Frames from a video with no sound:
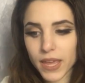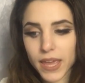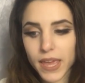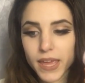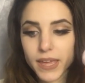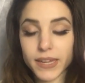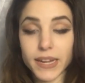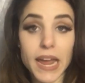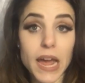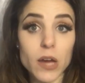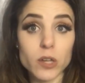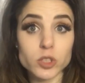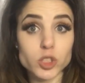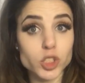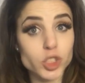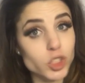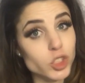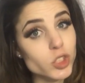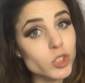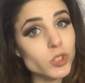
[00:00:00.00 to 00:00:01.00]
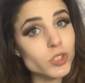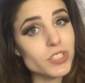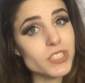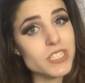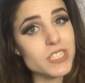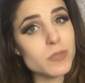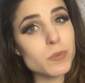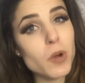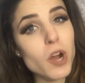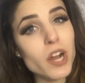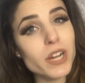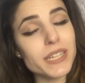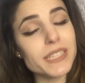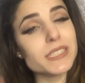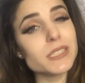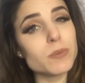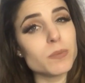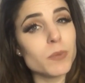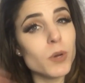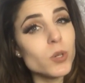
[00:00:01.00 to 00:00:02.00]
And how to use this
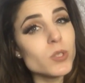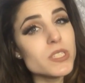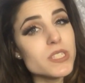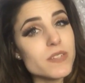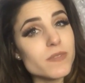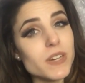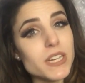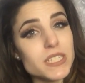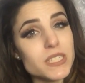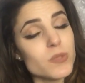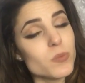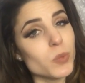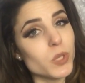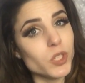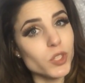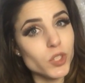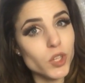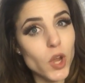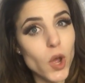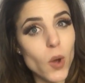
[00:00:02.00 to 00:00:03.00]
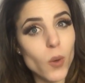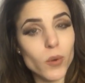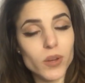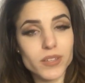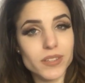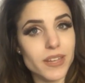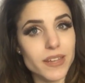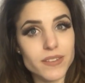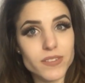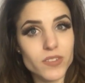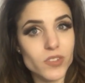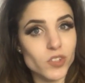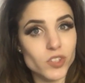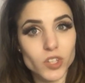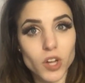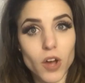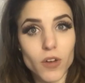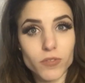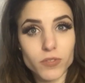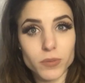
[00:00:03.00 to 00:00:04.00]
product, most of us would know unless you're
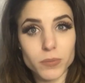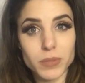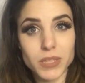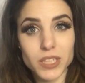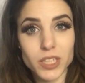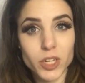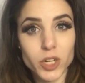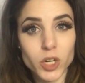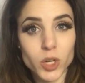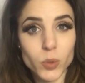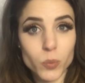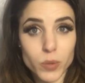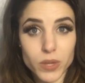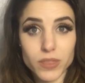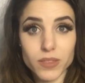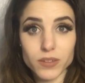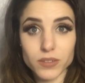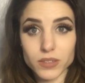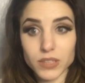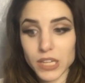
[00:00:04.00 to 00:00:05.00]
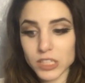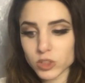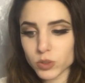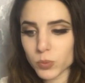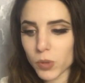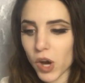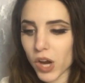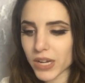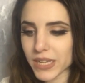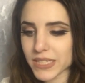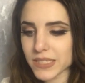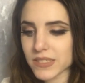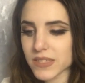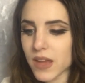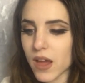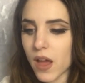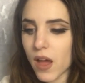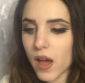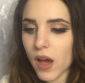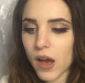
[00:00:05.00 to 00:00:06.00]
not familiar with Lush products,
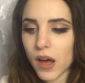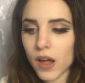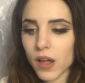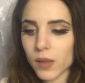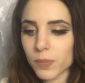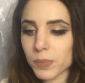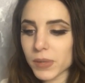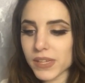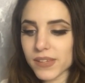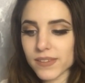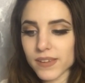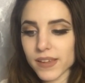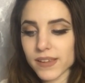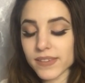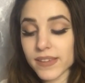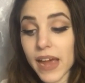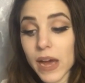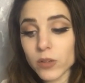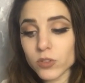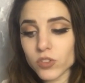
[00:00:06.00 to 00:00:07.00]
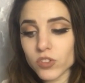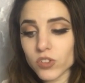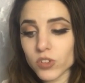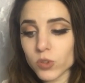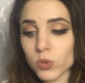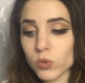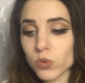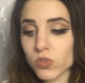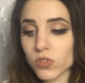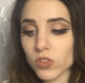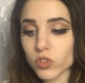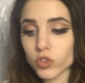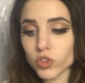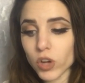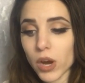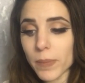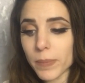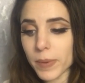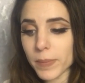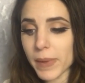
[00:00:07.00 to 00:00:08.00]
but it says how to use:
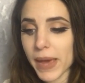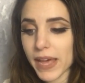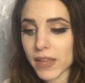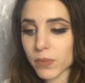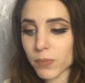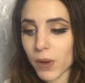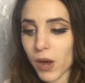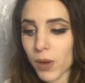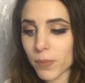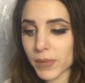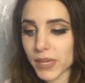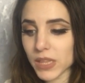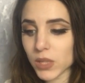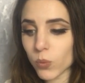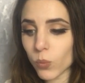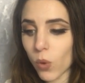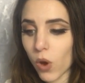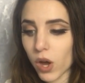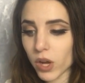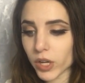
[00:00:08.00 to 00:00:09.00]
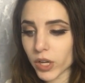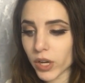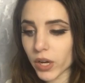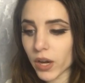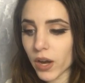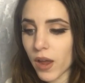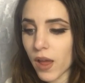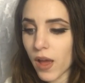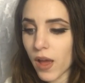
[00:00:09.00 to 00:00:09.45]
drop a bath bomb in the water,